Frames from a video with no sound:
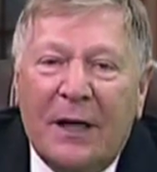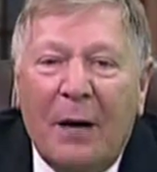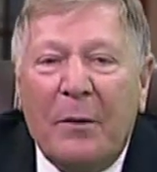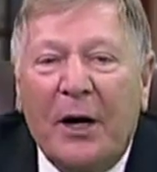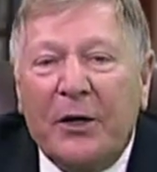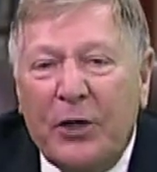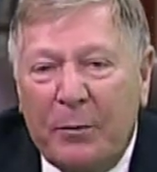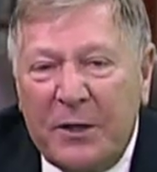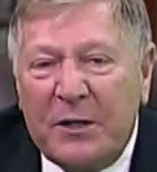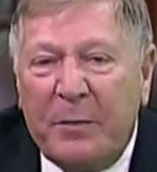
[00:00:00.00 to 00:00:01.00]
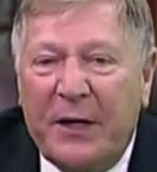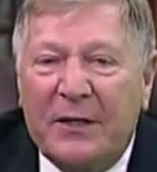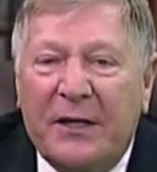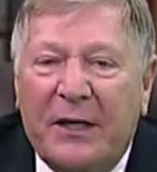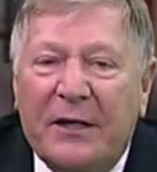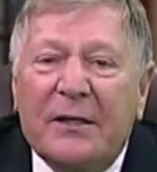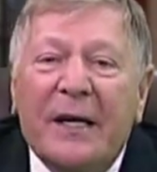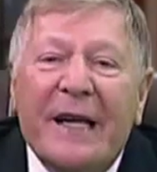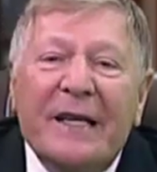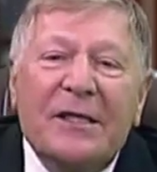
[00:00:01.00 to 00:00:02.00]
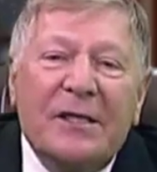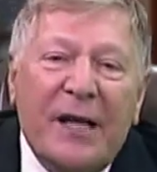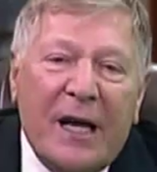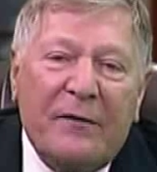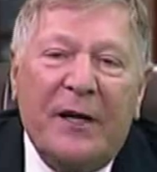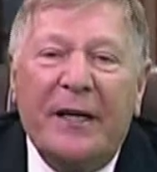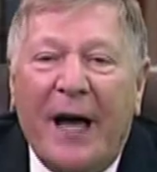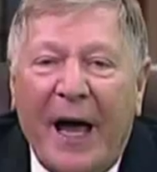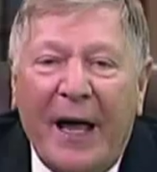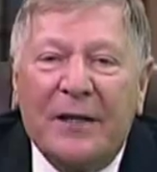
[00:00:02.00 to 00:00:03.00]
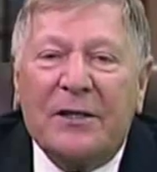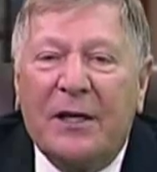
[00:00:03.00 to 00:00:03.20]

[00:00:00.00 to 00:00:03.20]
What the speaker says: among human species instead of a nice,